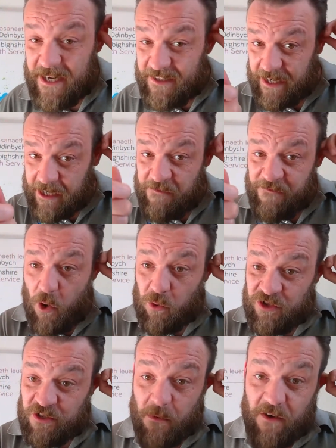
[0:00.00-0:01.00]
Take a
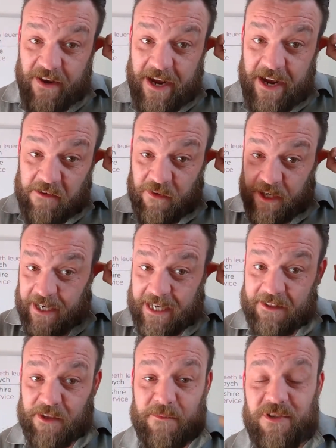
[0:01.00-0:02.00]
photo of it, and if you could
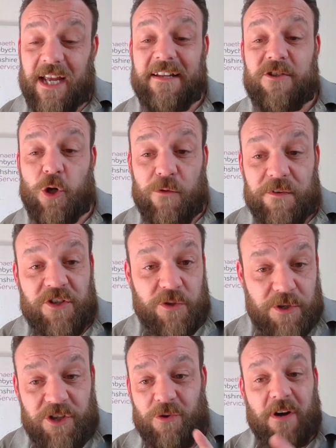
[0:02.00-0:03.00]
get them sent over
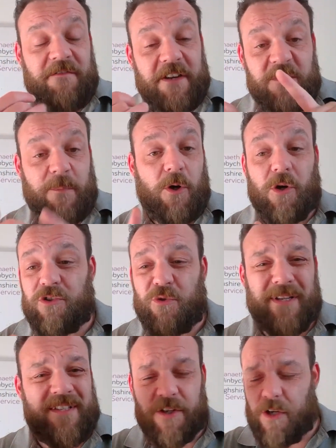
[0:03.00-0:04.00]
to us to our Facebook or
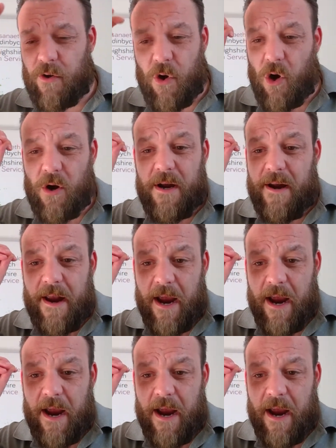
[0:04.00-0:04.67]
Twitter, or